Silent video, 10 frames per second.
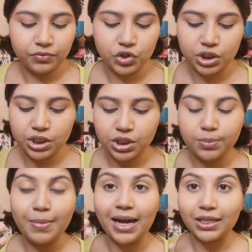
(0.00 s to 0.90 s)
Just to
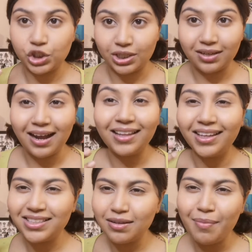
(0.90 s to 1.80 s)
match it. I
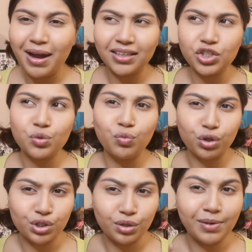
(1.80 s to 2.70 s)
like to match
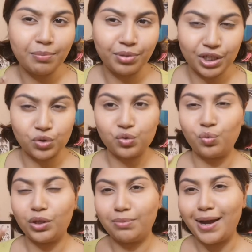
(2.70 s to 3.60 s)
more so my blush
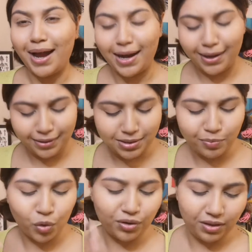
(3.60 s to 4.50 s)
with my eyes
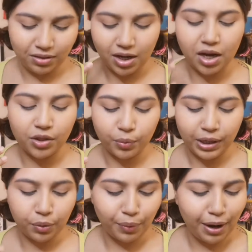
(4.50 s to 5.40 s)
more than the other way
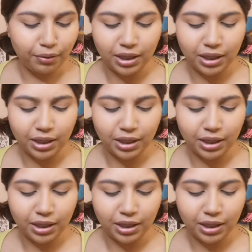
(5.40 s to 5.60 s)
around.